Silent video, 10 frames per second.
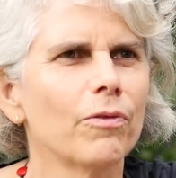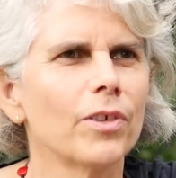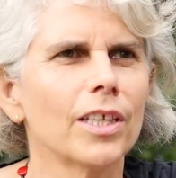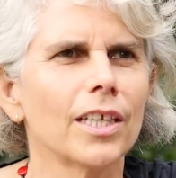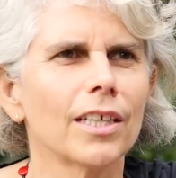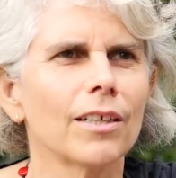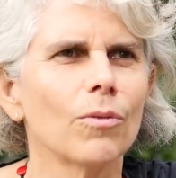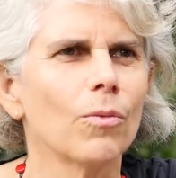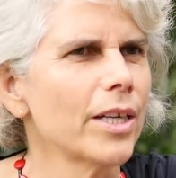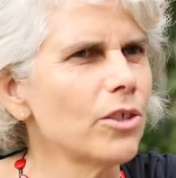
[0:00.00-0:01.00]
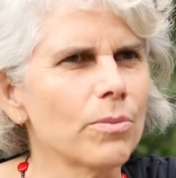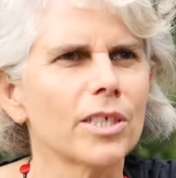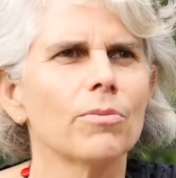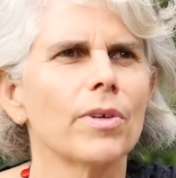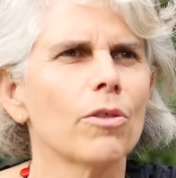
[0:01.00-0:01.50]
filling way too
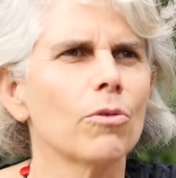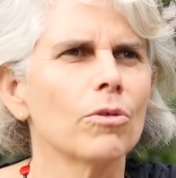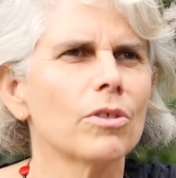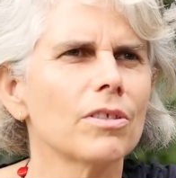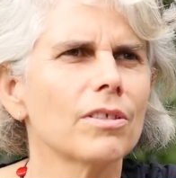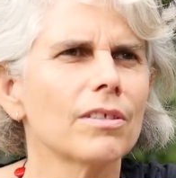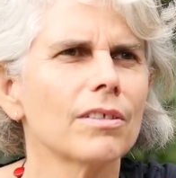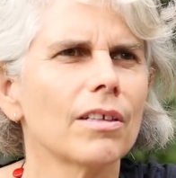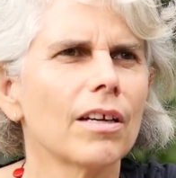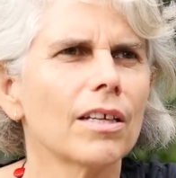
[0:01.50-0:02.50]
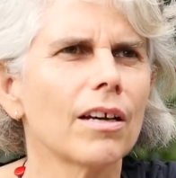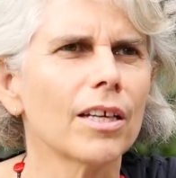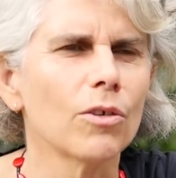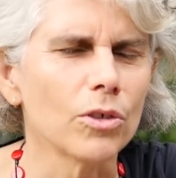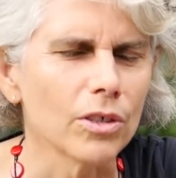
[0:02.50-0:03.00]
much of my thoughts. I
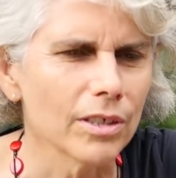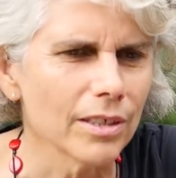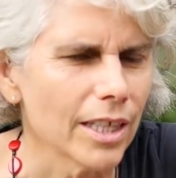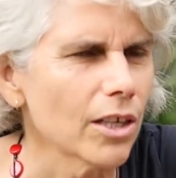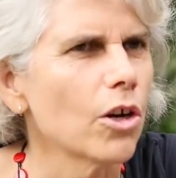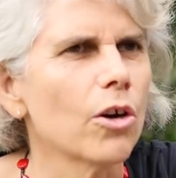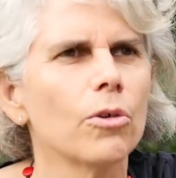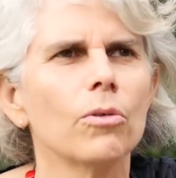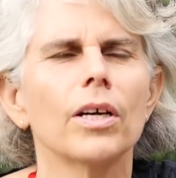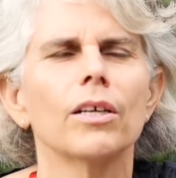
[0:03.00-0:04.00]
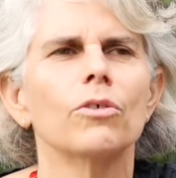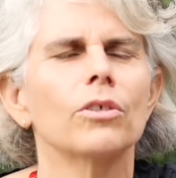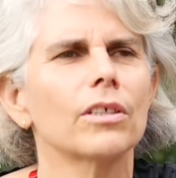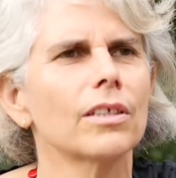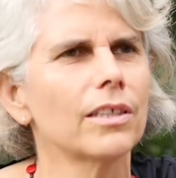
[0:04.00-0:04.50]
couldn't let it go, I
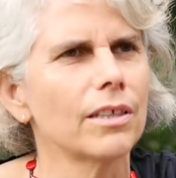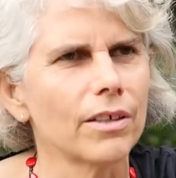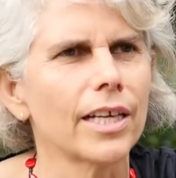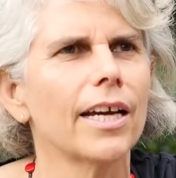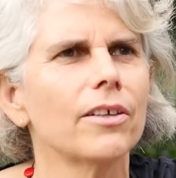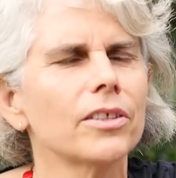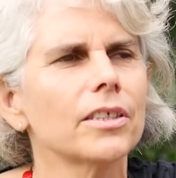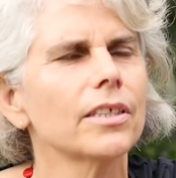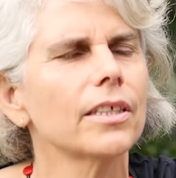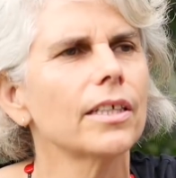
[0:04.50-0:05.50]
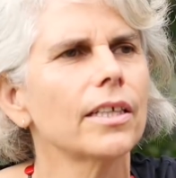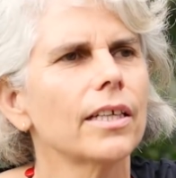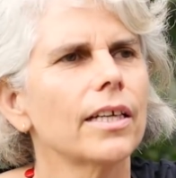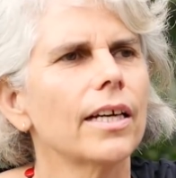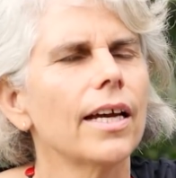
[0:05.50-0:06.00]
couldn't clear it out.
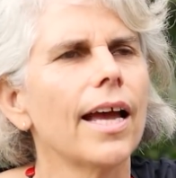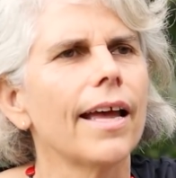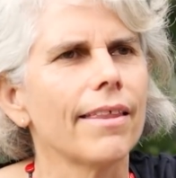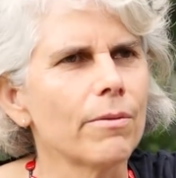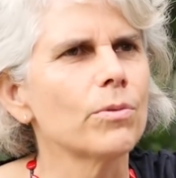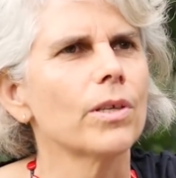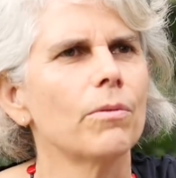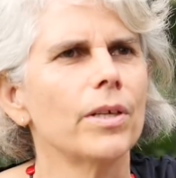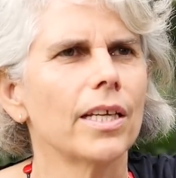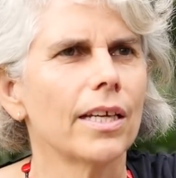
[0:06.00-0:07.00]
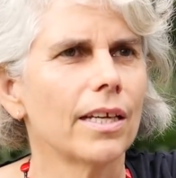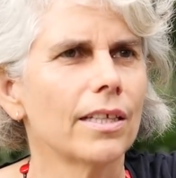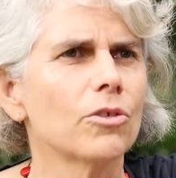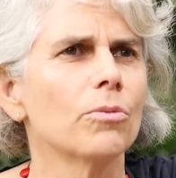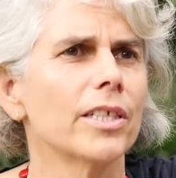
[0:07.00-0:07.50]
And that was when I went
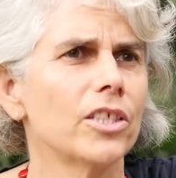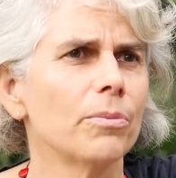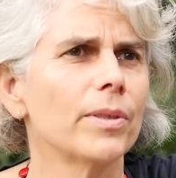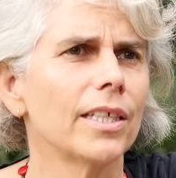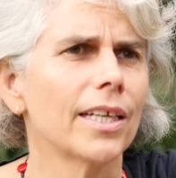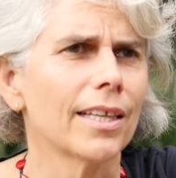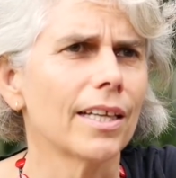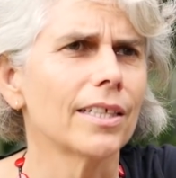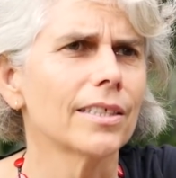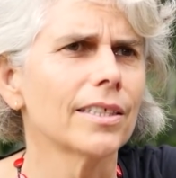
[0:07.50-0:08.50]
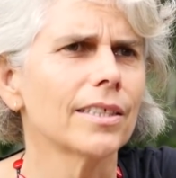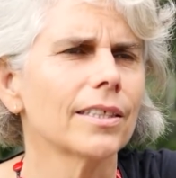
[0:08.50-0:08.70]
and saw my GP at last.